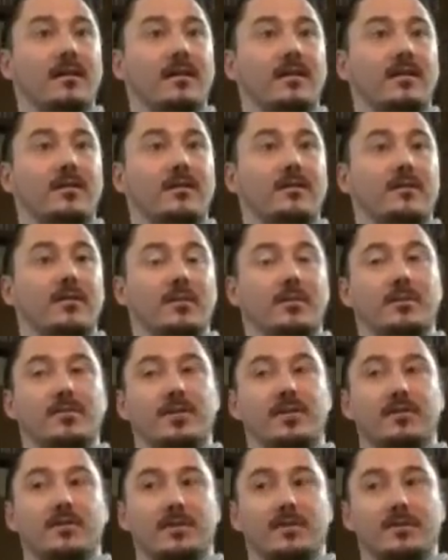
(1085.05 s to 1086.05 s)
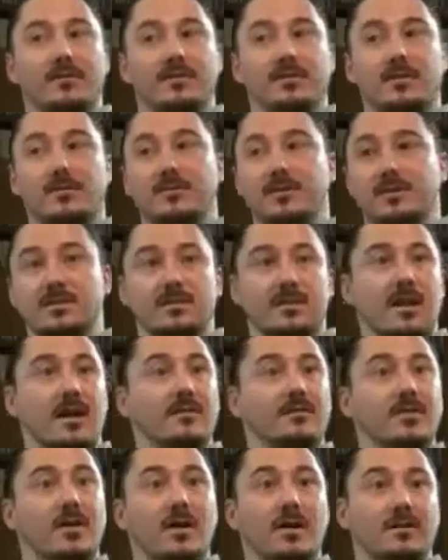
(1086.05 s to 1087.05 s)
you know, from different services
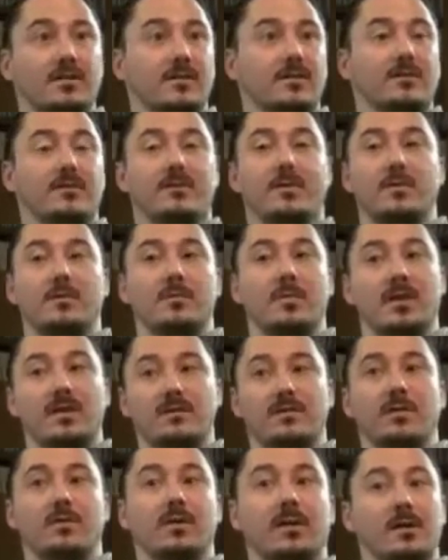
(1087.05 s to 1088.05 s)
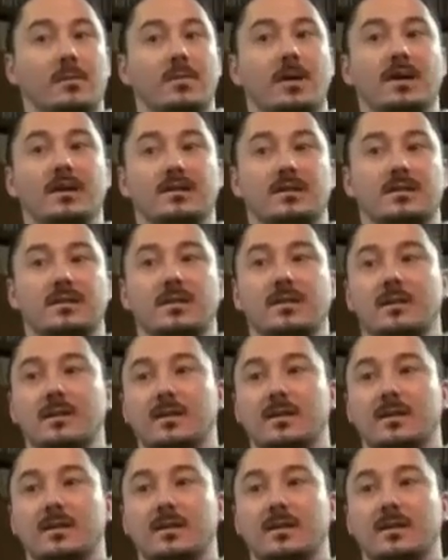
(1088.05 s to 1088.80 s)
I've talked to, from Meadville EMS